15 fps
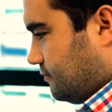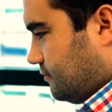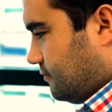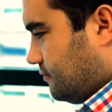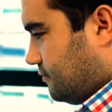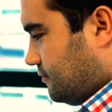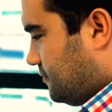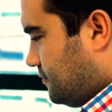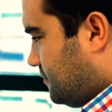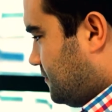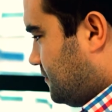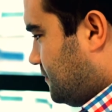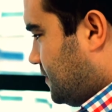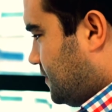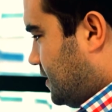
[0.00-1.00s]
years now,
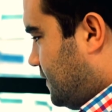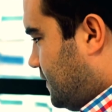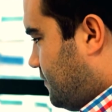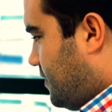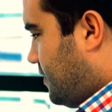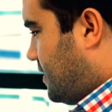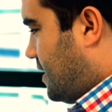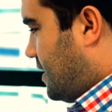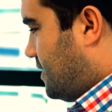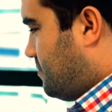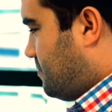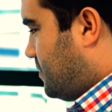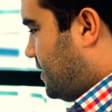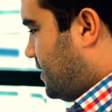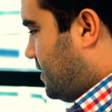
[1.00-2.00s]
and we
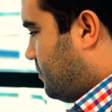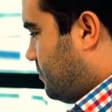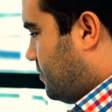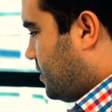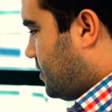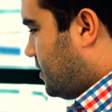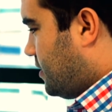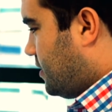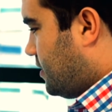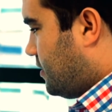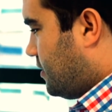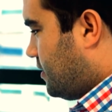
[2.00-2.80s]
do have to use